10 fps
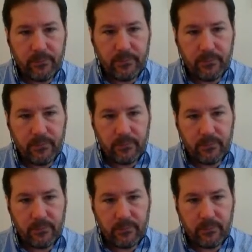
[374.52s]

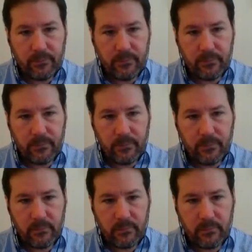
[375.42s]

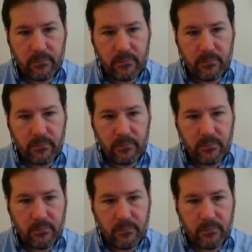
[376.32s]

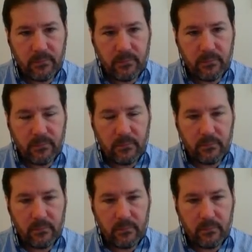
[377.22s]
(not speaking)